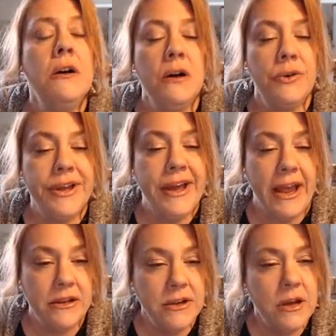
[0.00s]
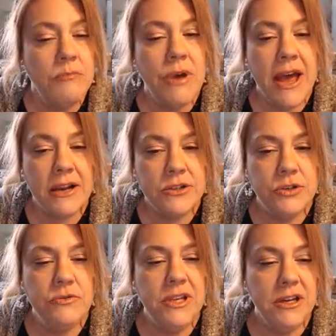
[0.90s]
Okay, back
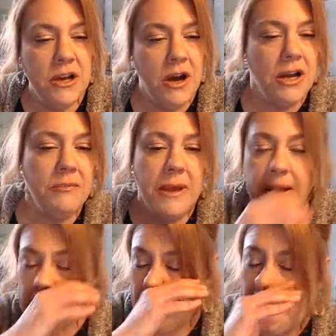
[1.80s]
to the economy